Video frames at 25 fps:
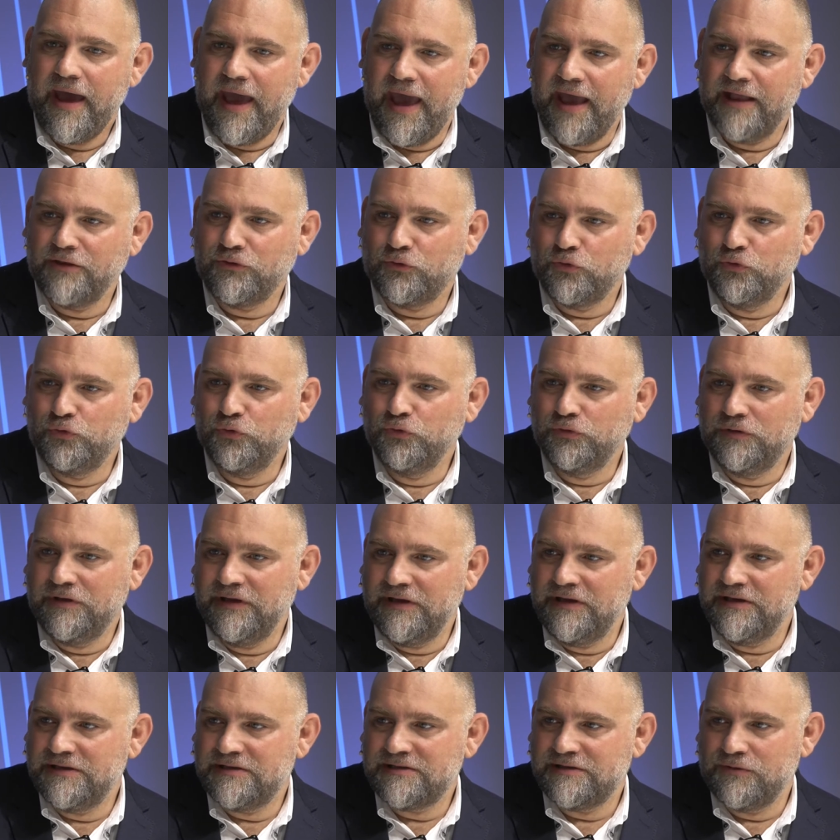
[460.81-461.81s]
And to do
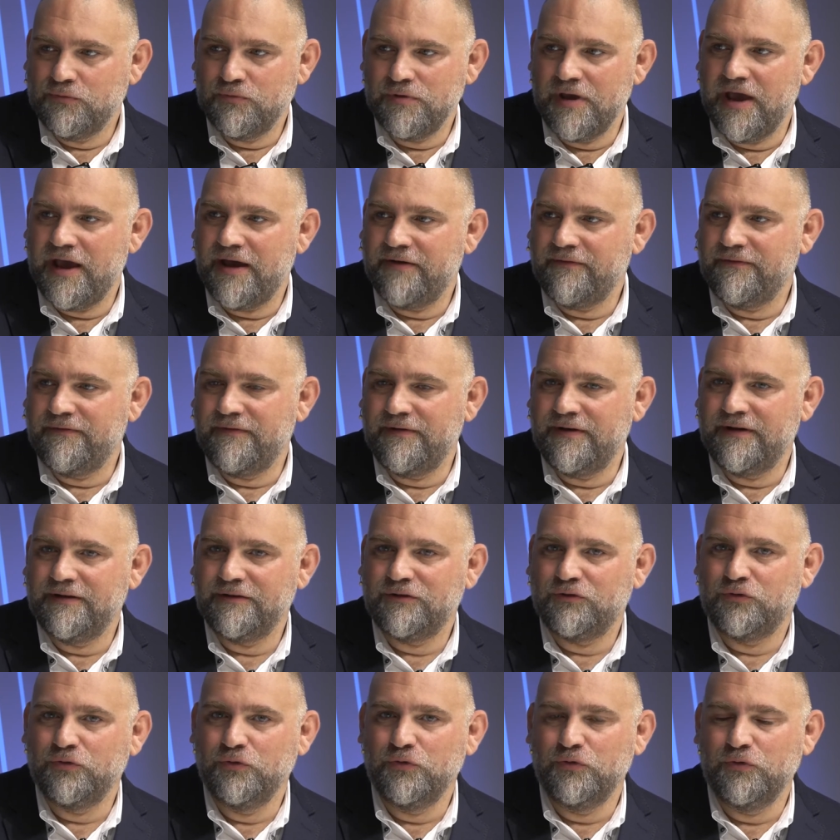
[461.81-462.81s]
this, we have
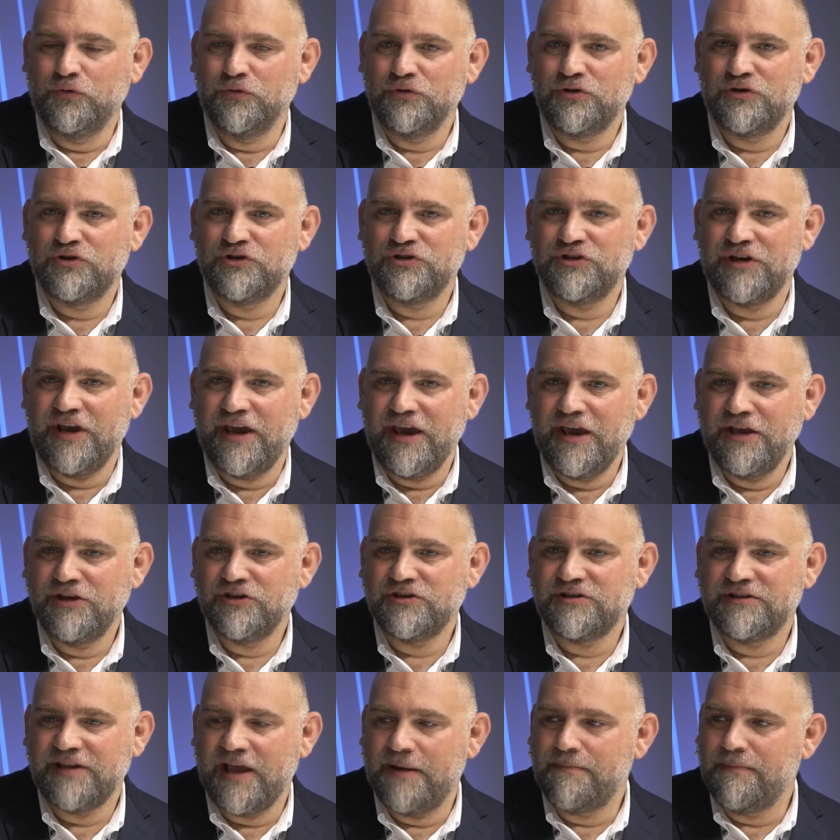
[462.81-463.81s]
to
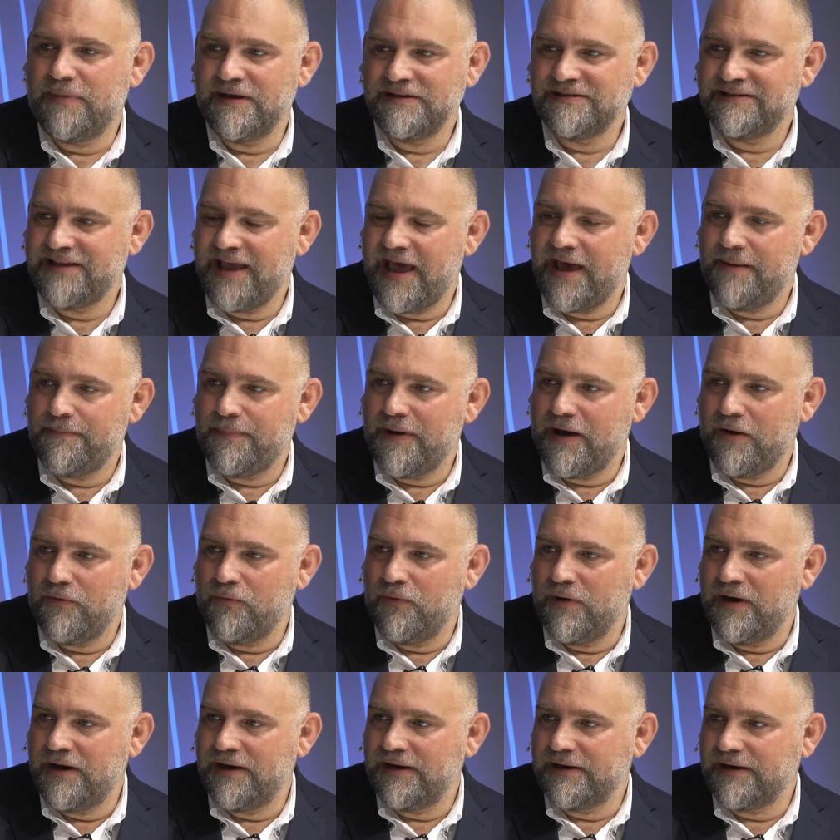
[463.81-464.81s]
change step by step
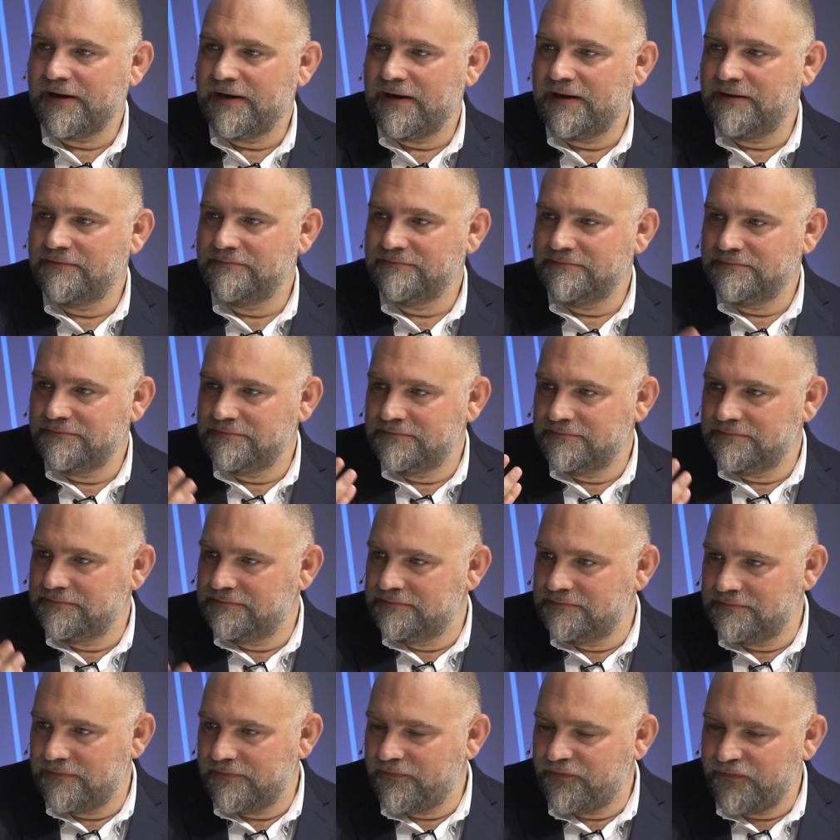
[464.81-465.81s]
our
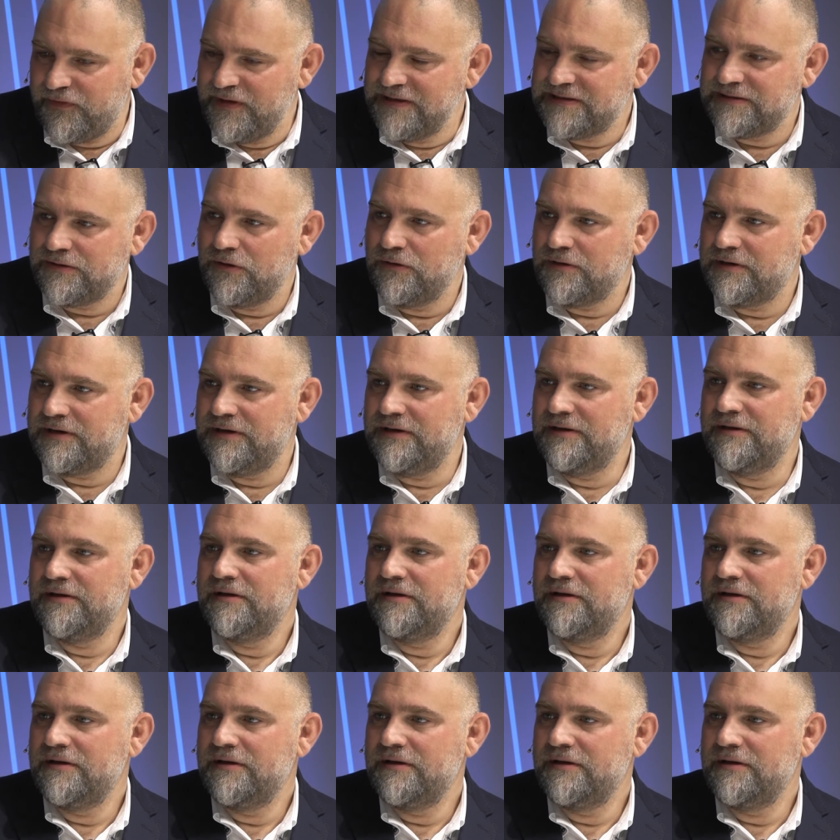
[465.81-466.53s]
feedstock.